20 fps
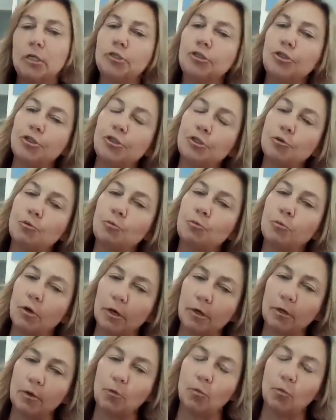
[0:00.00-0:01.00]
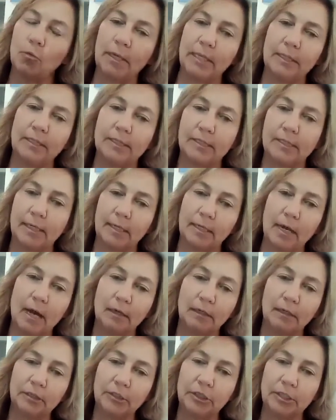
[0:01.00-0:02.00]
do you work with
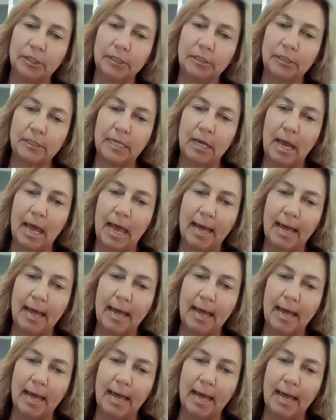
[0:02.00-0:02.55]
psychologists,